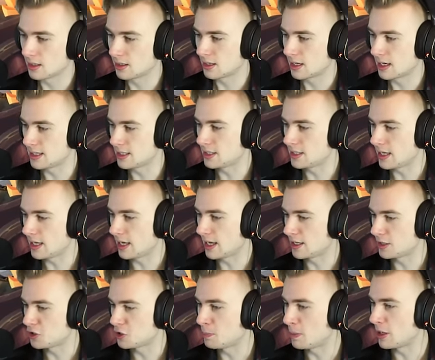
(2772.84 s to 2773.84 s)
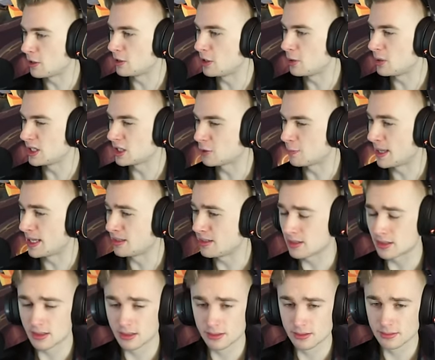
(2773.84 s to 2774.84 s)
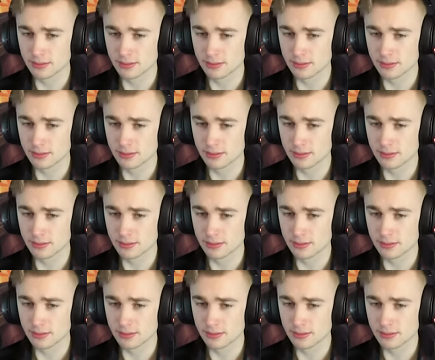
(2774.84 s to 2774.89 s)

I say uh, spare no expense.